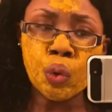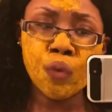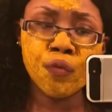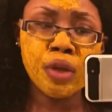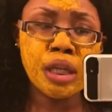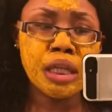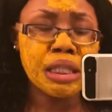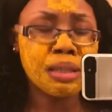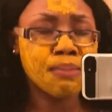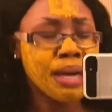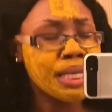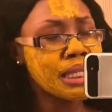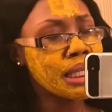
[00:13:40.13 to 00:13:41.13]
Feeling
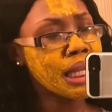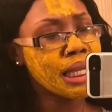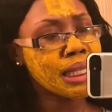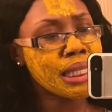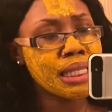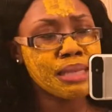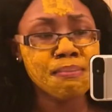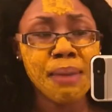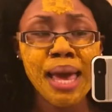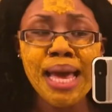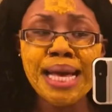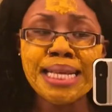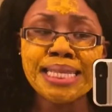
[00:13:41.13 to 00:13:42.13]
spicy like this
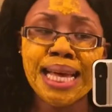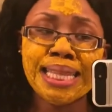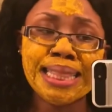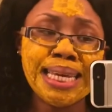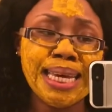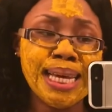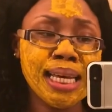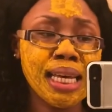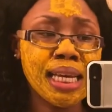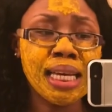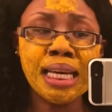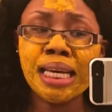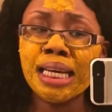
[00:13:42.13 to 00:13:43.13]
mask. I think
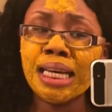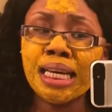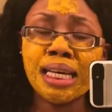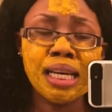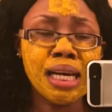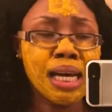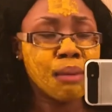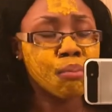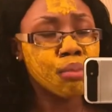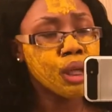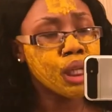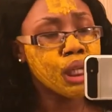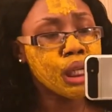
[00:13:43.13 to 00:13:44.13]
I
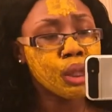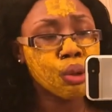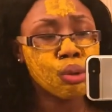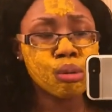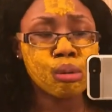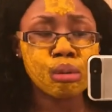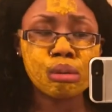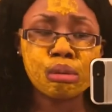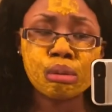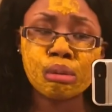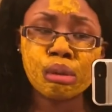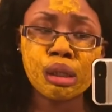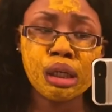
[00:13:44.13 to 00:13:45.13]
put a little
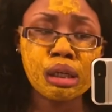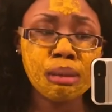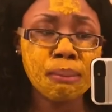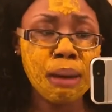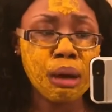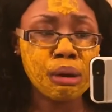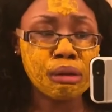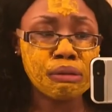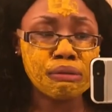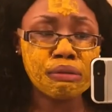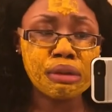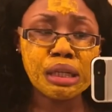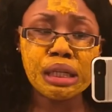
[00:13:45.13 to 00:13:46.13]
good amount
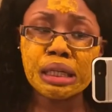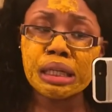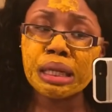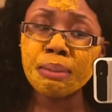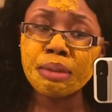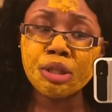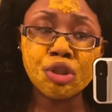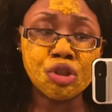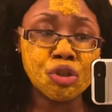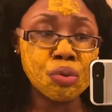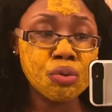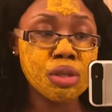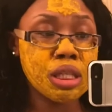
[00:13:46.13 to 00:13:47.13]
of lemon
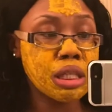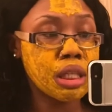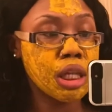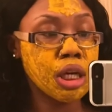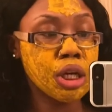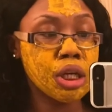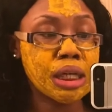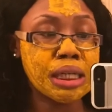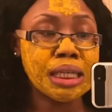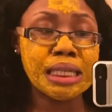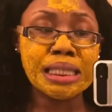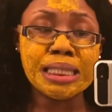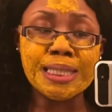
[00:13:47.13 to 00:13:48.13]
juice in there
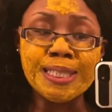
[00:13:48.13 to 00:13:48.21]
because,